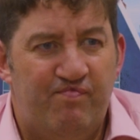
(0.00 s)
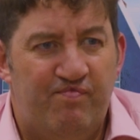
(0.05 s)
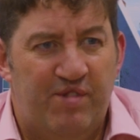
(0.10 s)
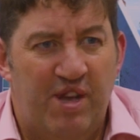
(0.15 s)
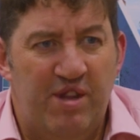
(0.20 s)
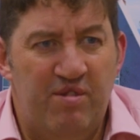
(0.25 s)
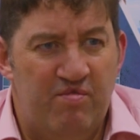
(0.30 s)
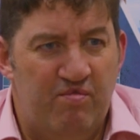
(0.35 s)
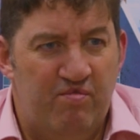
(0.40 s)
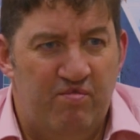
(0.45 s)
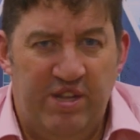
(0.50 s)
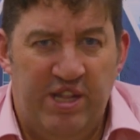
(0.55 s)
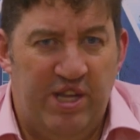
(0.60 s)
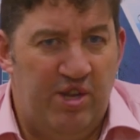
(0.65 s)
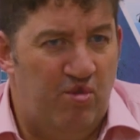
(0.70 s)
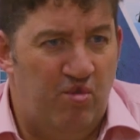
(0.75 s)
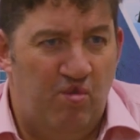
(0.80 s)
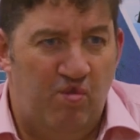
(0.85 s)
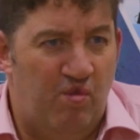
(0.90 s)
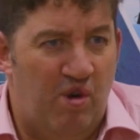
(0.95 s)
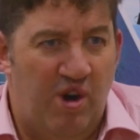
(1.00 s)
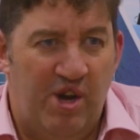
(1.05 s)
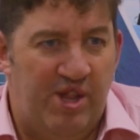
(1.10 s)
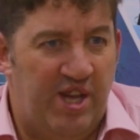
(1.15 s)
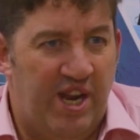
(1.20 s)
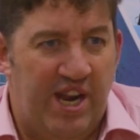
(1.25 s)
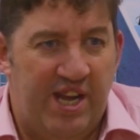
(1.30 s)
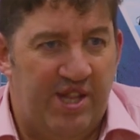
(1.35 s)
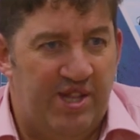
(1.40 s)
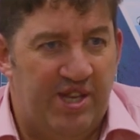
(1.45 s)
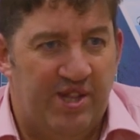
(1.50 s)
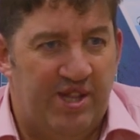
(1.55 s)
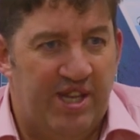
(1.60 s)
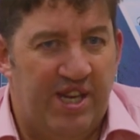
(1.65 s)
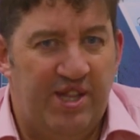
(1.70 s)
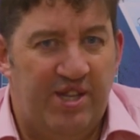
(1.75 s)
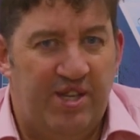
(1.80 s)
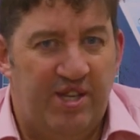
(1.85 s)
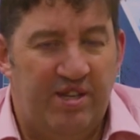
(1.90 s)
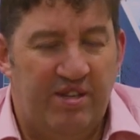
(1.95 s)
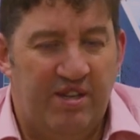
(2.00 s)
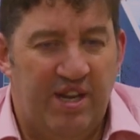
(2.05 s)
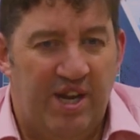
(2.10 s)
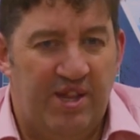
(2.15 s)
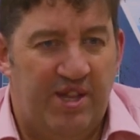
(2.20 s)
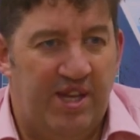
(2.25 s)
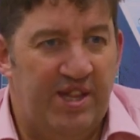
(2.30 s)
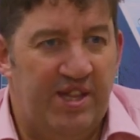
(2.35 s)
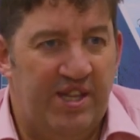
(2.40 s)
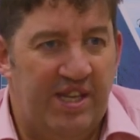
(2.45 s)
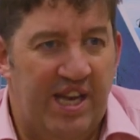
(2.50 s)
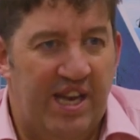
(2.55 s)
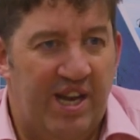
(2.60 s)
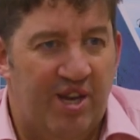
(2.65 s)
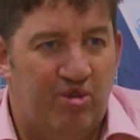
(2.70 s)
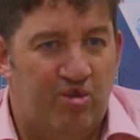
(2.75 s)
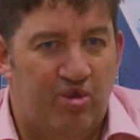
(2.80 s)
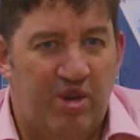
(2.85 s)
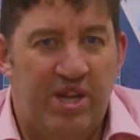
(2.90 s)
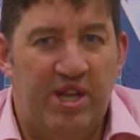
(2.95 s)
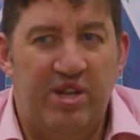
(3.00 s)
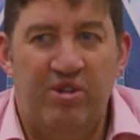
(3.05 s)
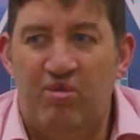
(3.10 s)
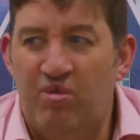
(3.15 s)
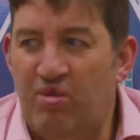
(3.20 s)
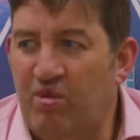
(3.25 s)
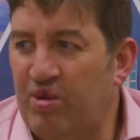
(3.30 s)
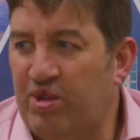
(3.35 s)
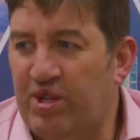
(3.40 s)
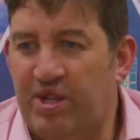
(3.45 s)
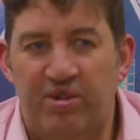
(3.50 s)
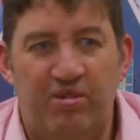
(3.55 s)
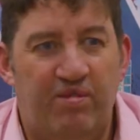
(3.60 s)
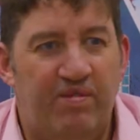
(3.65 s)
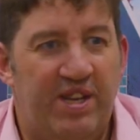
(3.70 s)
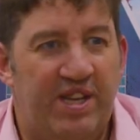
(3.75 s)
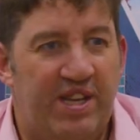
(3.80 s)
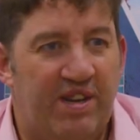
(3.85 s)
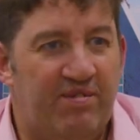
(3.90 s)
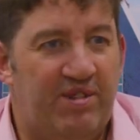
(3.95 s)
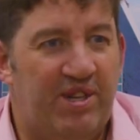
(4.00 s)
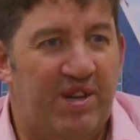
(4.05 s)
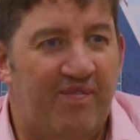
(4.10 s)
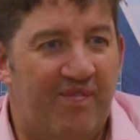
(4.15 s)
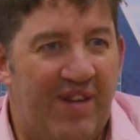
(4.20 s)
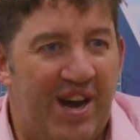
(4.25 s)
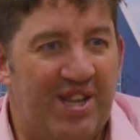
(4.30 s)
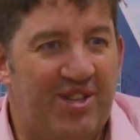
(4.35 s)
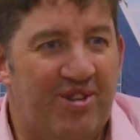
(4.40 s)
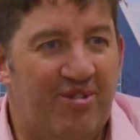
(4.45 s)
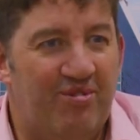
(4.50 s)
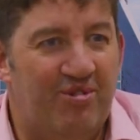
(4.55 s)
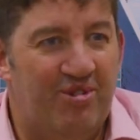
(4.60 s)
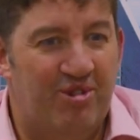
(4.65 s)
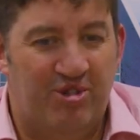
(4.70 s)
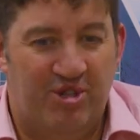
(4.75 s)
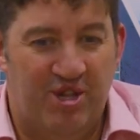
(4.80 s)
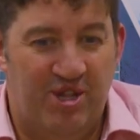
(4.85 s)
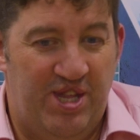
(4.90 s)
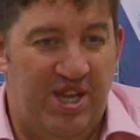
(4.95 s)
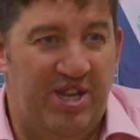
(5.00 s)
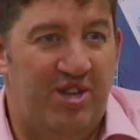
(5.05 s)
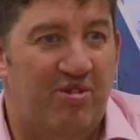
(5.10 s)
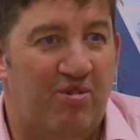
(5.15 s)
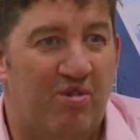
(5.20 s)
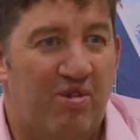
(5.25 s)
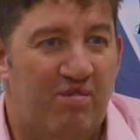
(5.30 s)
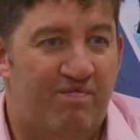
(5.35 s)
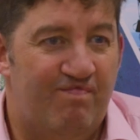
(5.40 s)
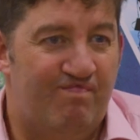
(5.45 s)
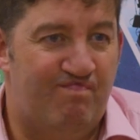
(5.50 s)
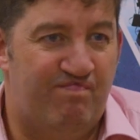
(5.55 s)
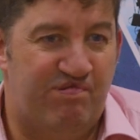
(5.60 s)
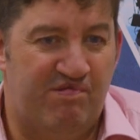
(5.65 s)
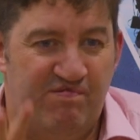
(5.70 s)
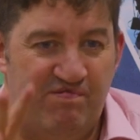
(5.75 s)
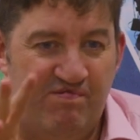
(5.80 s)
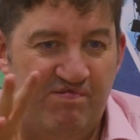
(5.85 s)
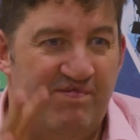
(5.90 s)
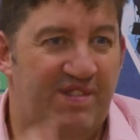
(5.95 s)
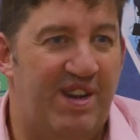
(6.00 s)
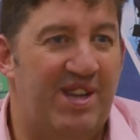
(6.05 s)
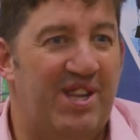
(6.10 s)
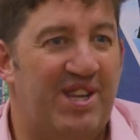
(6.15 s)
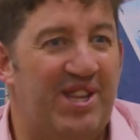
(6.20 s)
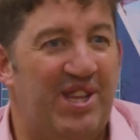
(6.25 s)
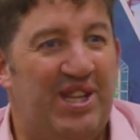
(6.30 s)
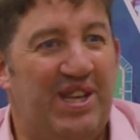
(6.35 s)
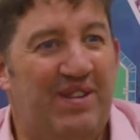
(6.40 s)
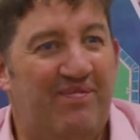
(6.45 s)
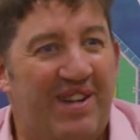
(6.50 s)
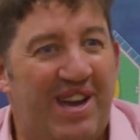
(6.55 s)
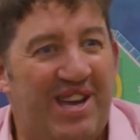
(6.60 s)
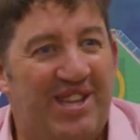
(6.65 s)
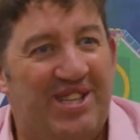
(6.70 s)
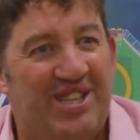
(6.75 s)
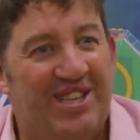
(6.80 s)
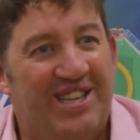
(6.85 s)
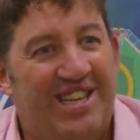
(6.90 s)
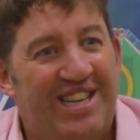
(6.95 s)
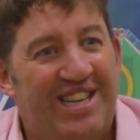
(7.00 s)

didn't really know what a director did. I didn't get a training course. Nobody gives you a manual. Just the day you go, poof, into the deep end.